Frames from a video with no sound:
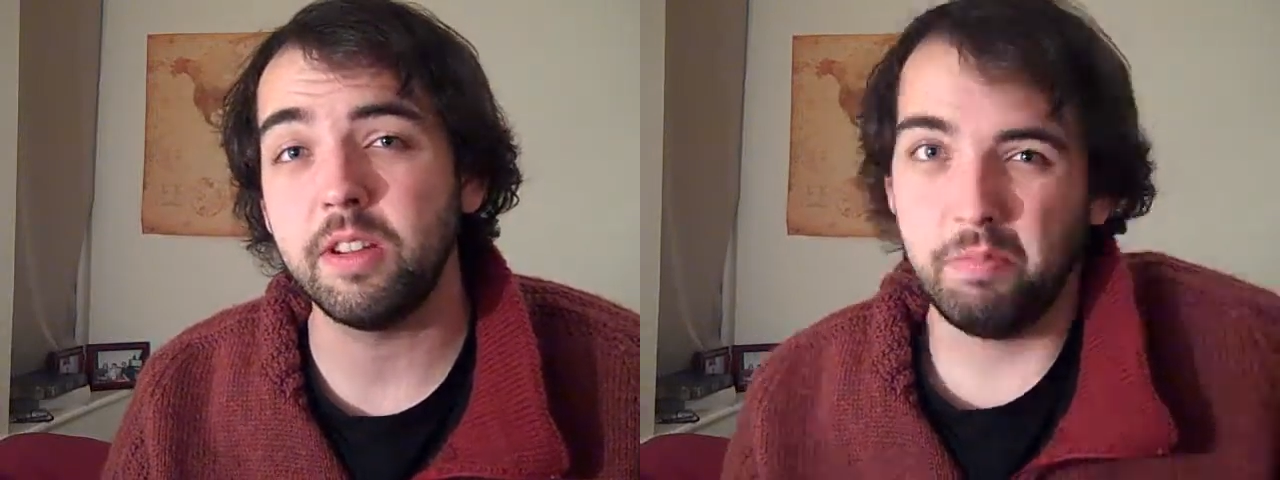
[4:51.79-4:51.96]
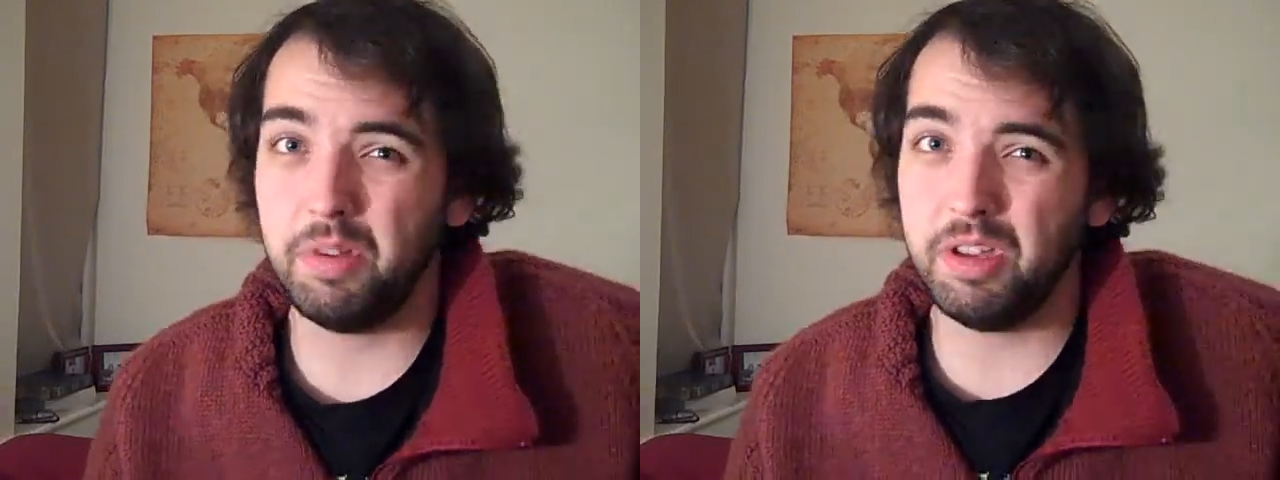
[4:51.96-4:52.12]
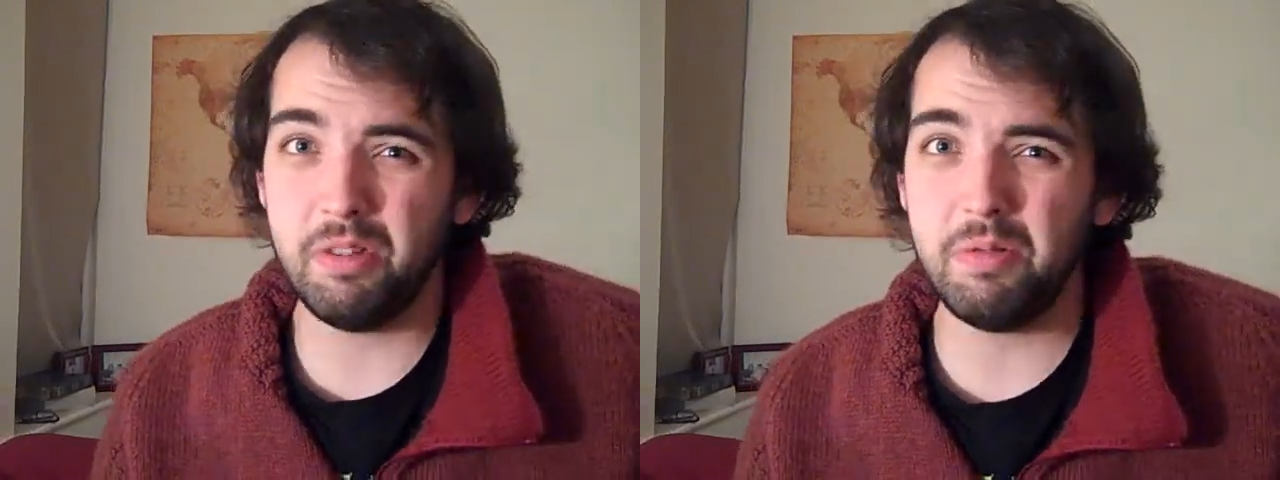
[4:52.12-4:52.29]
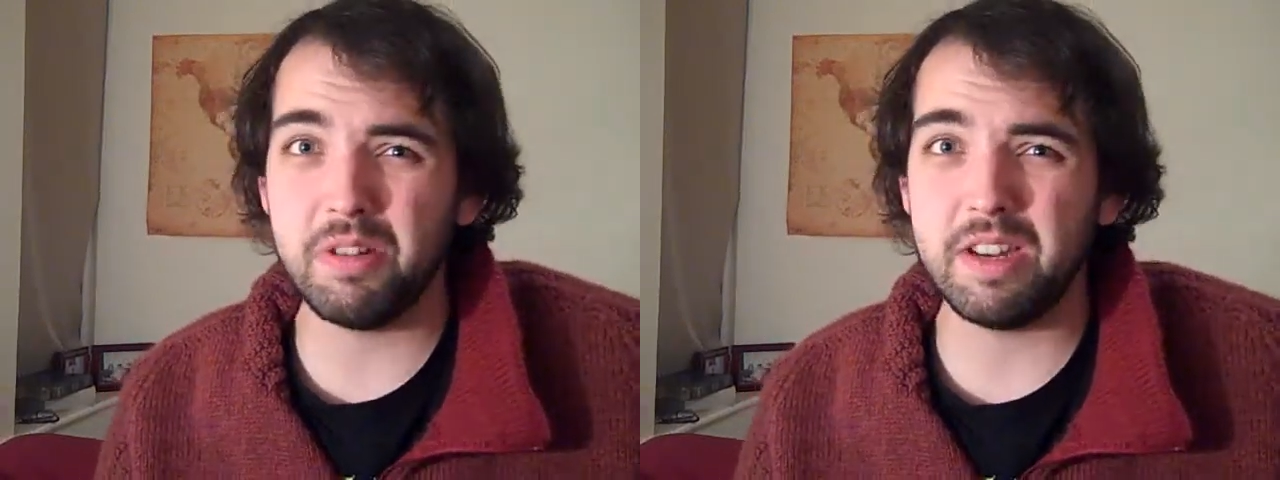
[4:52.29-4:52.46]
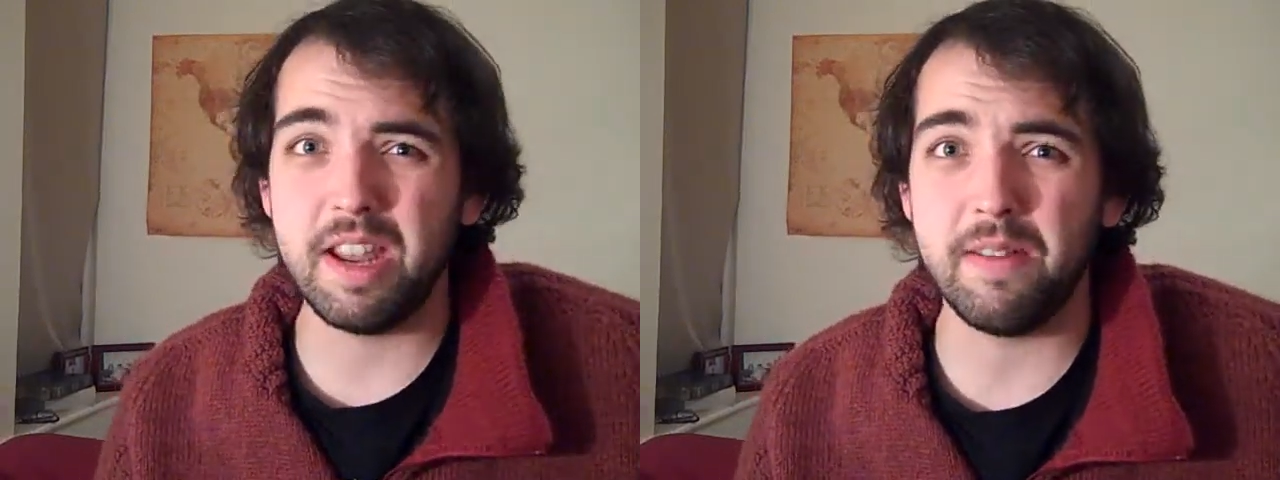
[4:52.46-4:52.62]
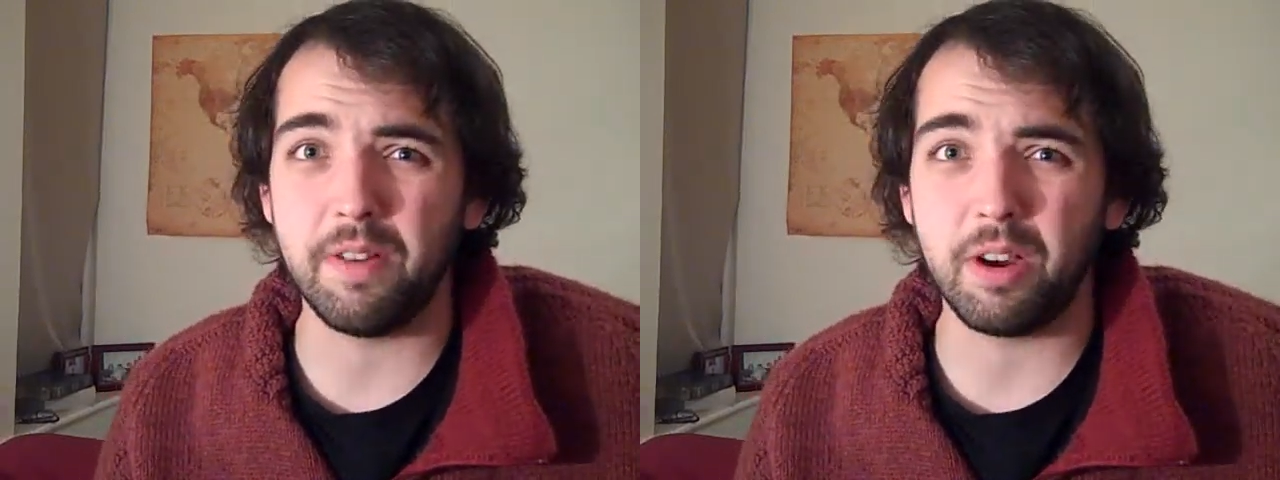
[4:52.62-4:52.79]
But you would
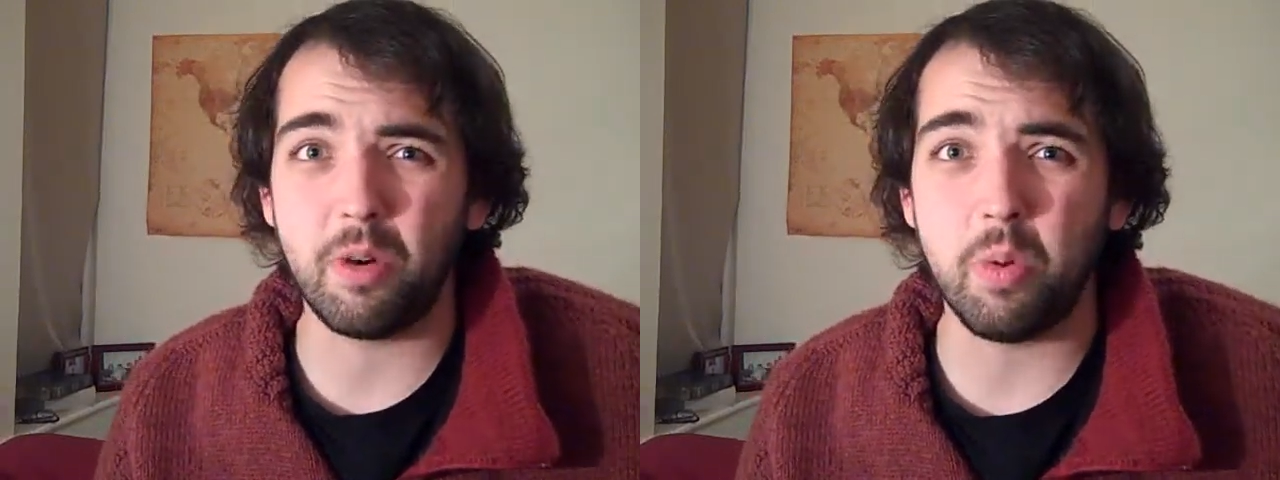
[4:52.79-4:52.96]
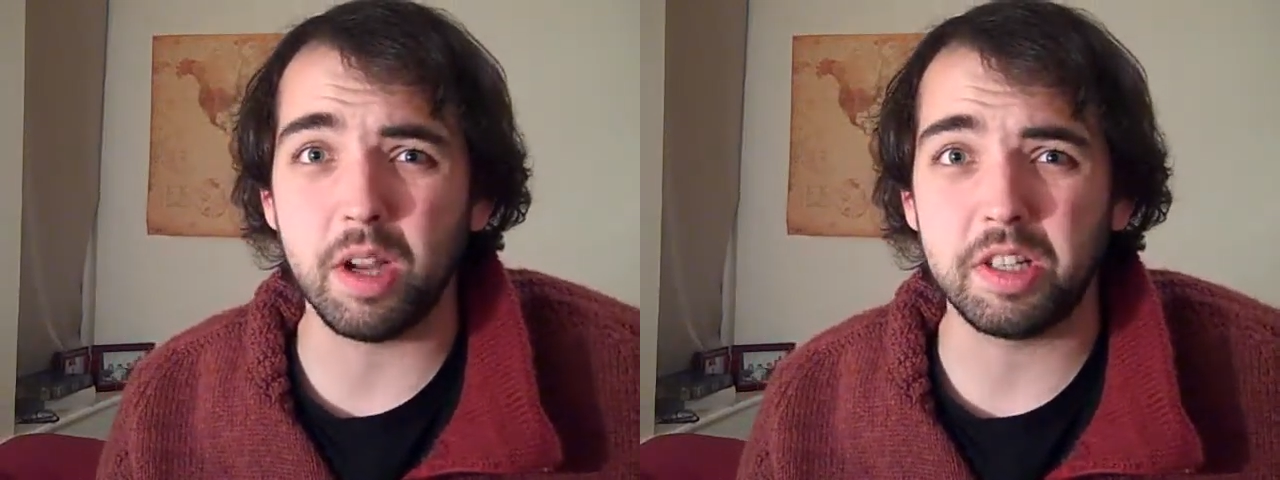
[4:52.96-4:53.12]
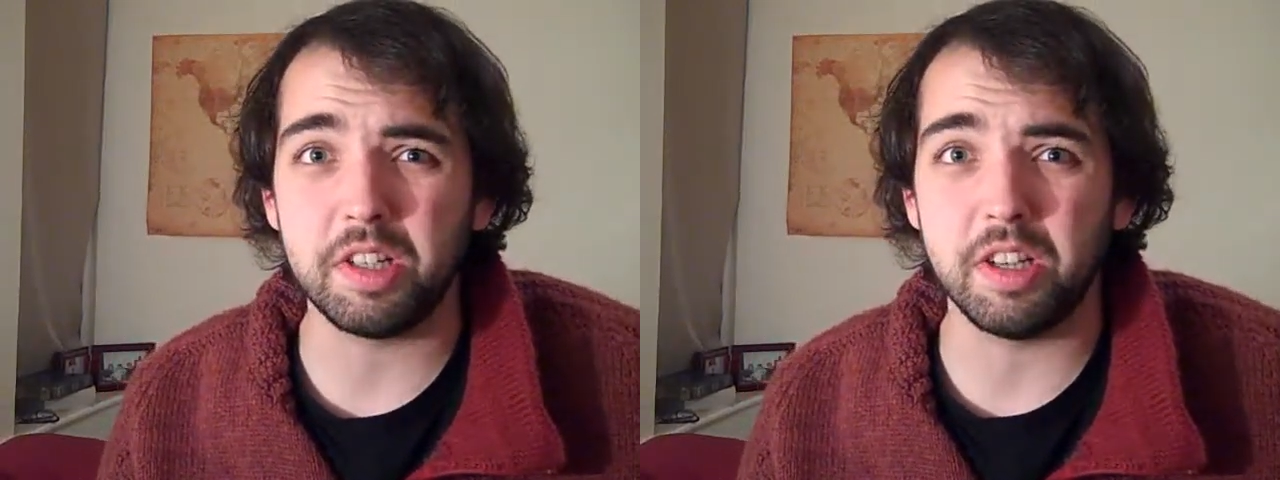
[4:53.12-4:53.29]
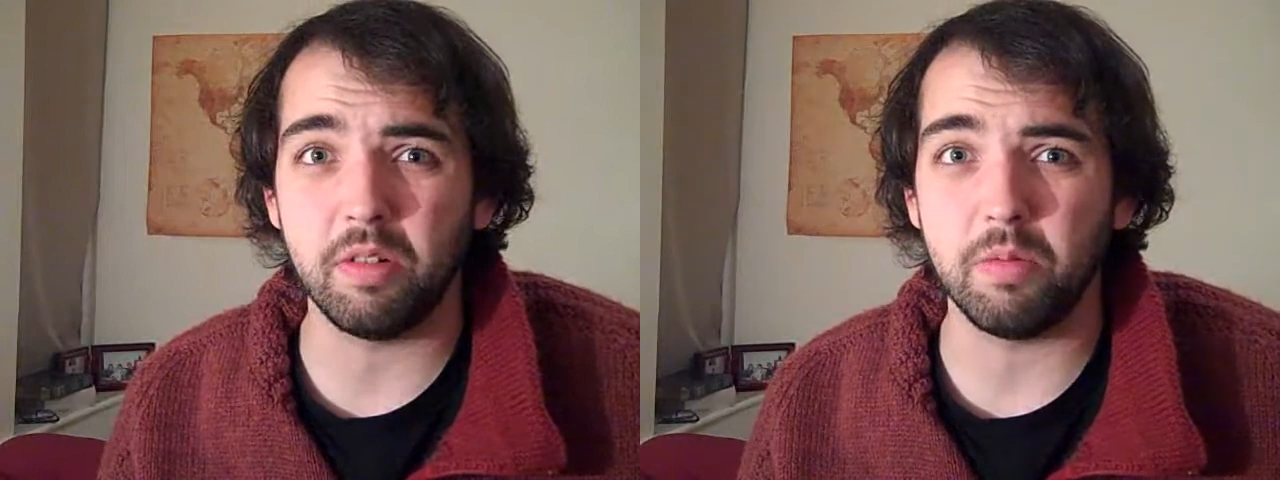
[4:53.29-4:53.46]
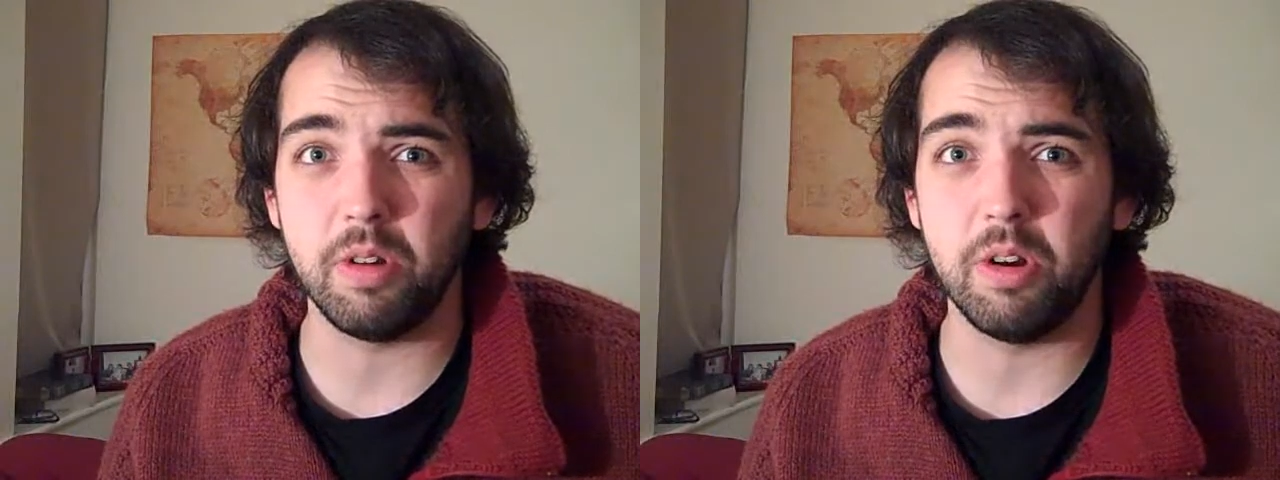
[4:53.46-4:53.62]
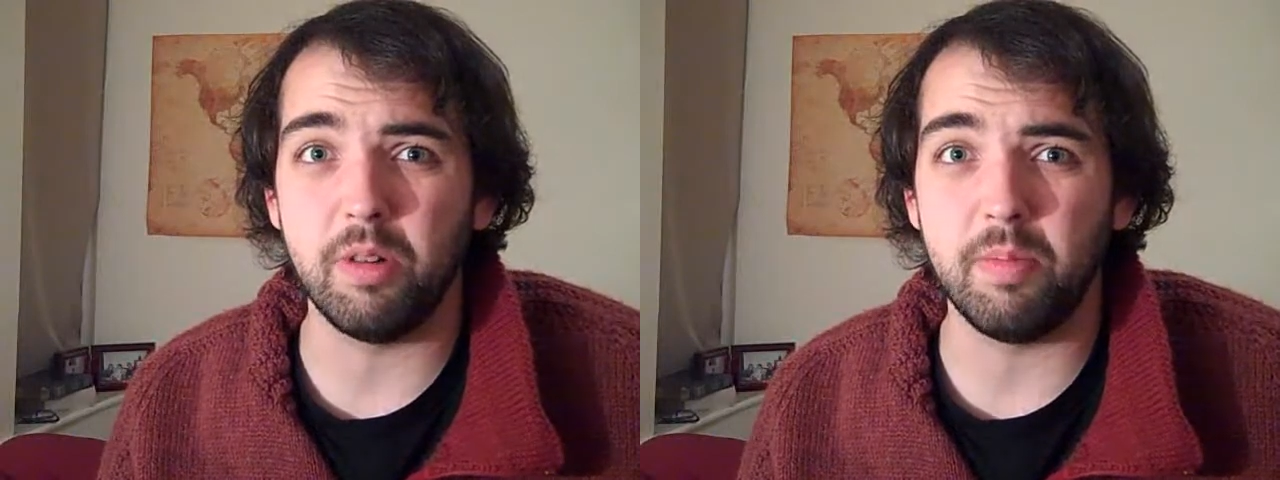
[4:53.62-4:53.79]
never question a
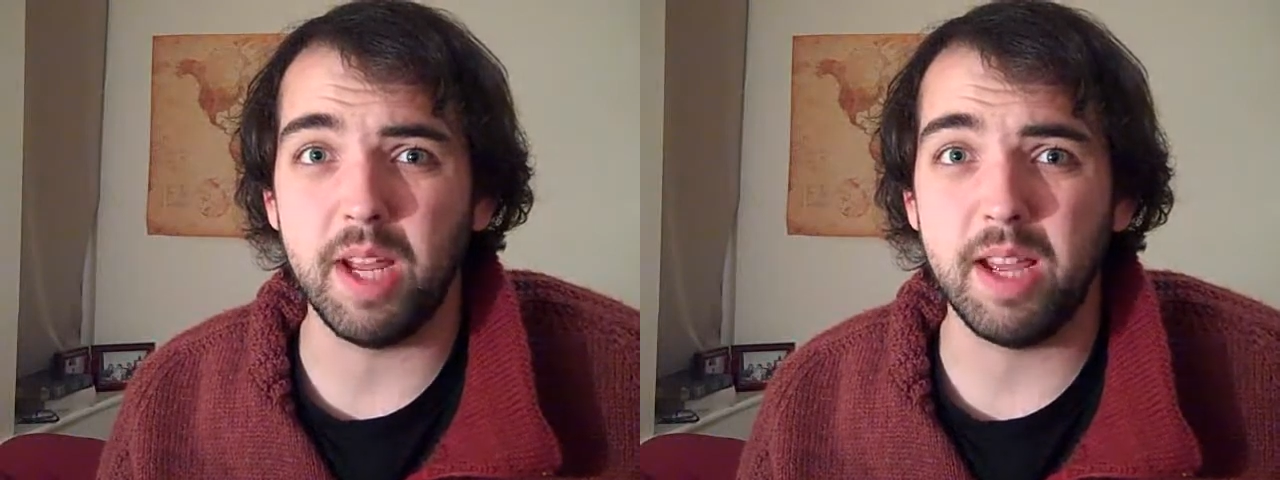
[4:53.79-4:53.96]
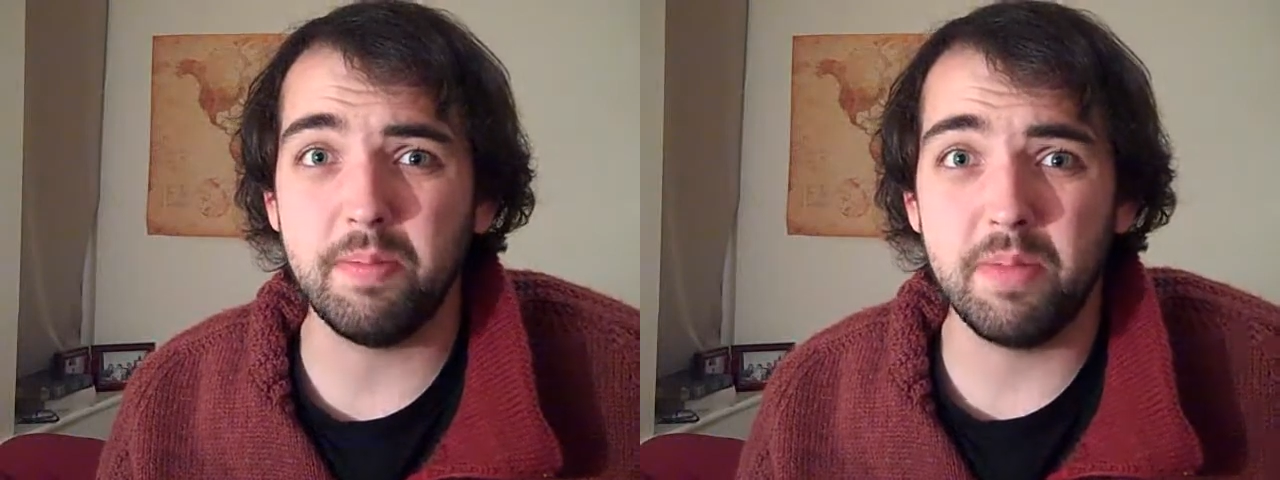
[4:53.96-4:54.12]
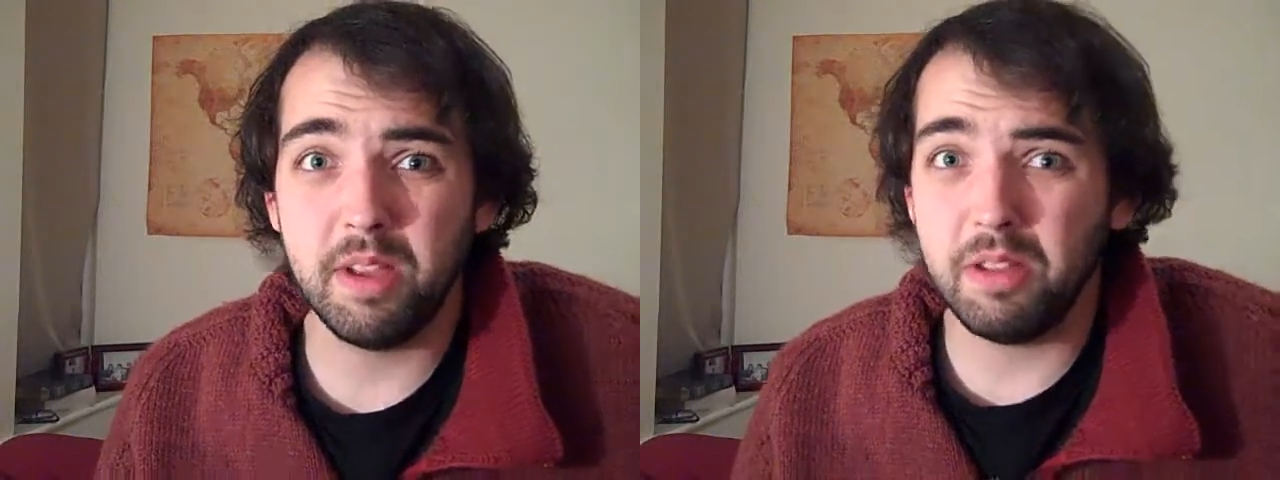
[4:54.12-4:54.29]
road map.